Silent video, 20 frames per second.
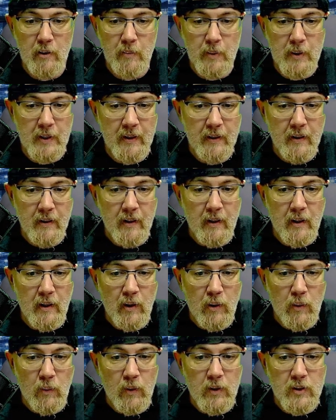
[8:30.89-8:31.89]
but
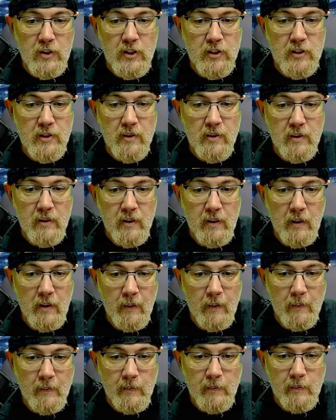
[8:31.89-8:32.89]
we're just, you
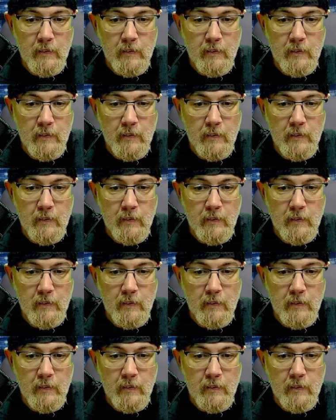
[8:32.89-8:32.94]
know,